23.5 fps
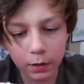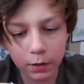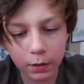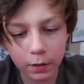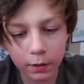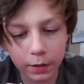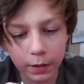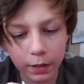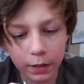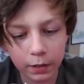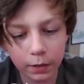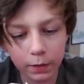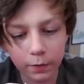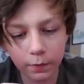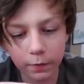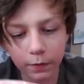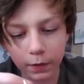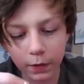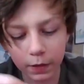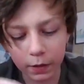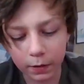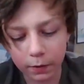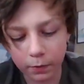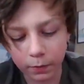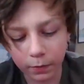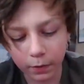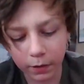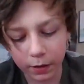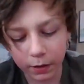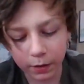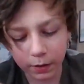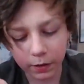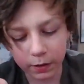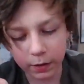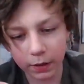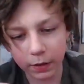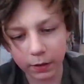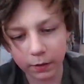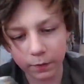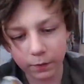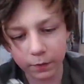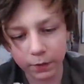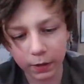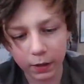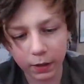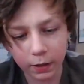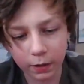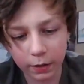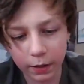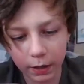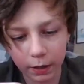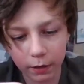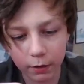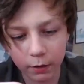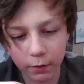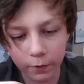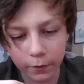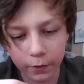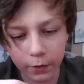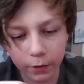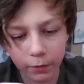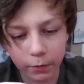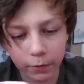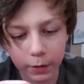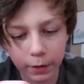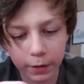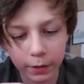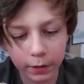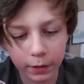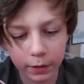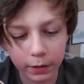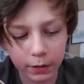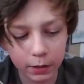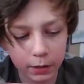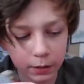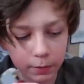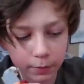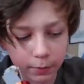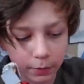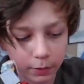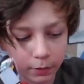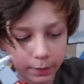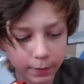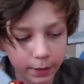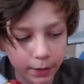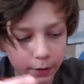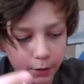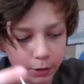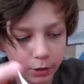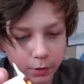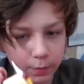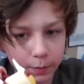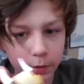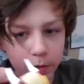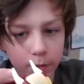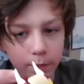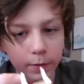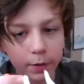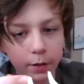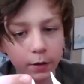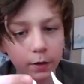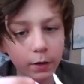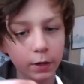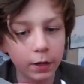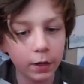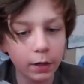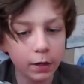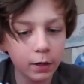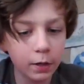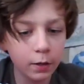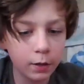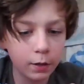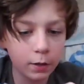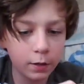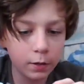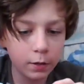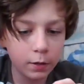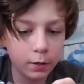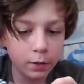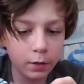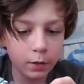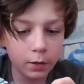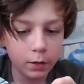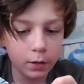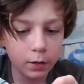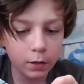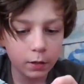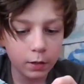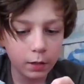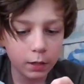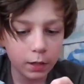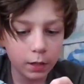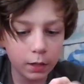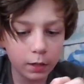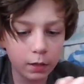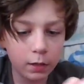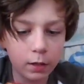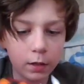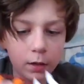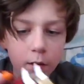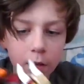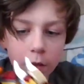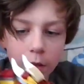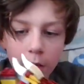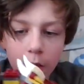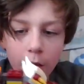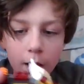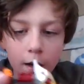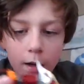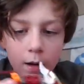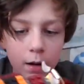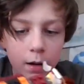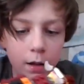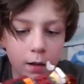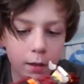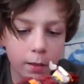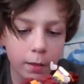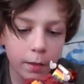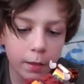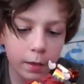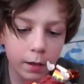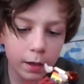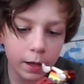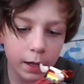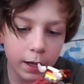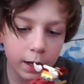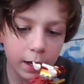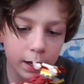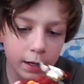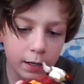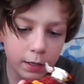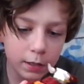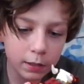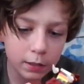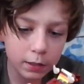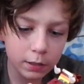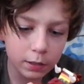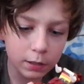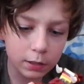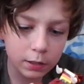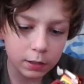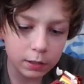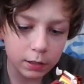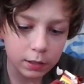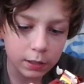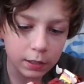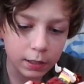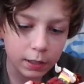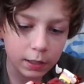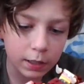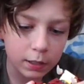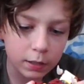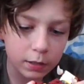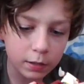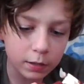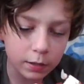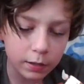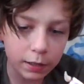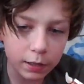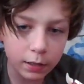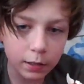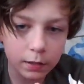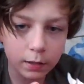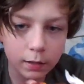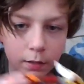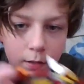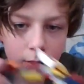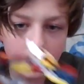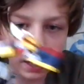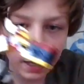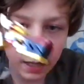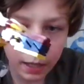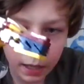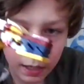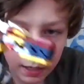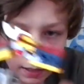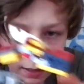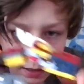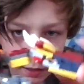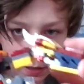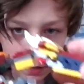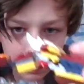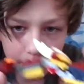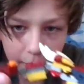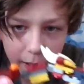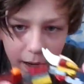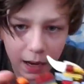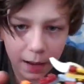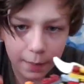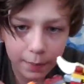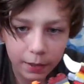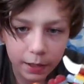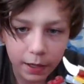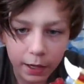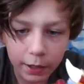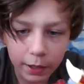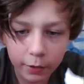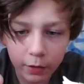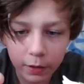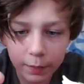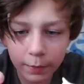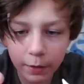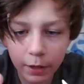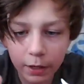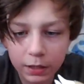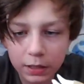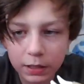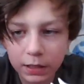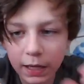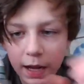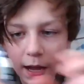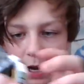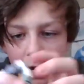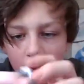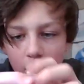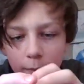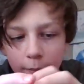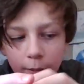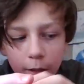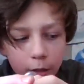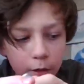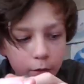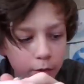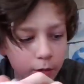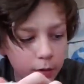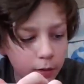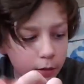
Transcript: Then the feet, or then the feet, however you want. It doesn't really matter. Just put them there. And then the hands just attach like that, and bam, you got Grimlock's Dino mode.